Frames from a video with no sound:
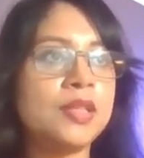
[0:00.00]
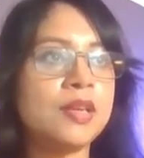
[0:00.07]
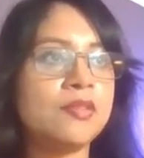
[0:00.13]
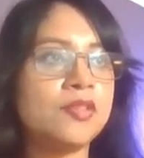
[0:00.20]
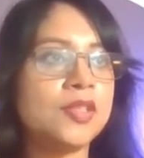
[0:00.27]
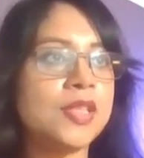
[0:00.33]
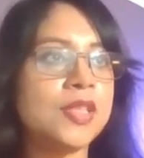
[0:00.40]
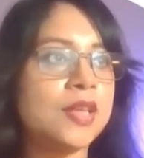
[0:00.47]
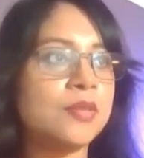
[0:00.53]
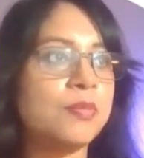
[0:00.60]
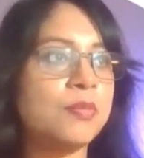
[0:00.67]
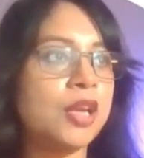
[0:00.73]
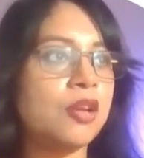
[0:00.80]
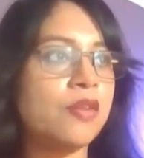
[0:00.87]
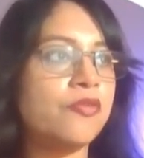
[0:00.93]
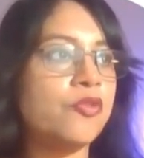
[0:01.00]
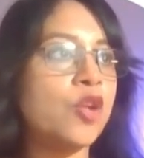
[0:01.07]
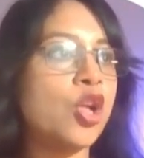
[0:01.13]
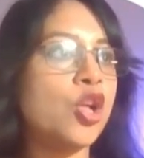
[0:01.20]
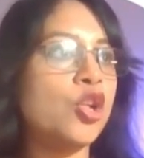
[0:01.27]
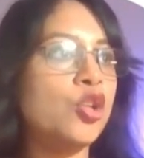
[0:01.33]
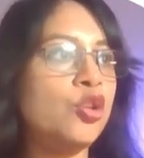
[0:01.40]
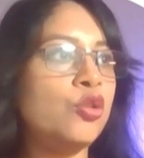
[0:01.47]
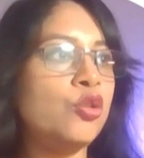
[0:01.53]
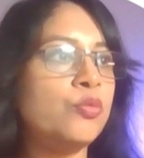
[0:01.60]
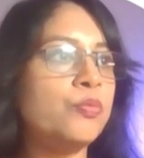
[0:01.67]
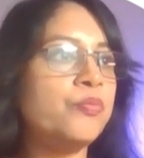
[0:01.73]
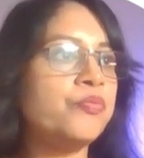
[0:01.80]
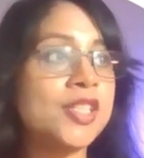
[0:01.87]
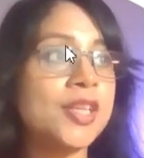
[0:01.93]
there is that mail of
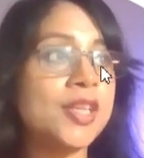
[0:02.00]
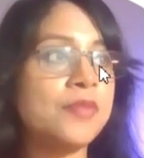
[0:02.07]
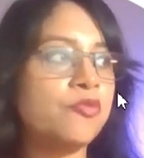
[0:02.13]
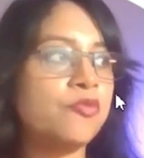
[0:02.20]
Loom, receipt